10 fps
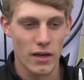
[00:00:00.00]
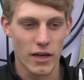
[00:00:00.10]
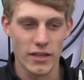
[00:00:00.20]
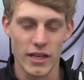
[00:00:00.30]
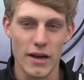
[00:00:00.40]

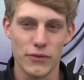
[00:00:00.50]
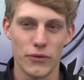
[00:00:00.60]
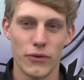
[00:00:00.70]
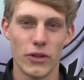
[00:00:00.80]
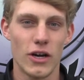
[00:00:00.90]
and then after
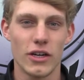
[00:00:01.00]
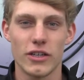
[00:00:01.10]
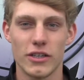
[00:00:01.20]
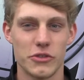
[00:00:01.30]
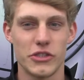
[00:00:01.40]
Foot
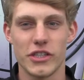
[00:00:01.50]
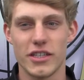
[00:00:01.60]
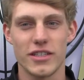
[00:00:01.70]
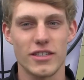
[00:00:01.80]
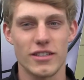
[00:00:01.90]
Locker, it's
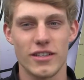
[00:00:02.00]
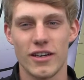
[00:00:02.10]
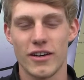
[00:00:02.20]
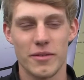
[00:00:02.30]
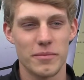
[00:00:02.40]
just
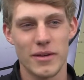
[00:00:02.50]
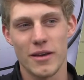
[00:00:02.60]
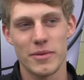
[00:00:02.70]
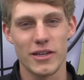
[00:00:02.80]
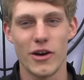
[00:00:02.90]

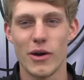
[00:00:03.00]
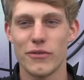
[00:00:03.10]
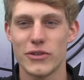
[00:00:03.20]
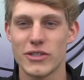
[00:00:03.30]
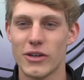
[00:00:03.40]
I'd been going
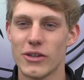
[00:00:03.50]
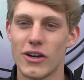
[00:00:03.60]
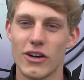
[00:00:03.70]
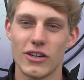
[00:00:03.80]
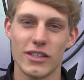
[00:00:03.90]
for so
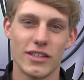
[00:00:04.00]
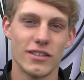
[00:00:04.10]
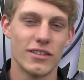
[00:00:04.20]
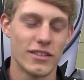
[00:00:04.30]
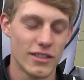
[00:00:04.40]
long, and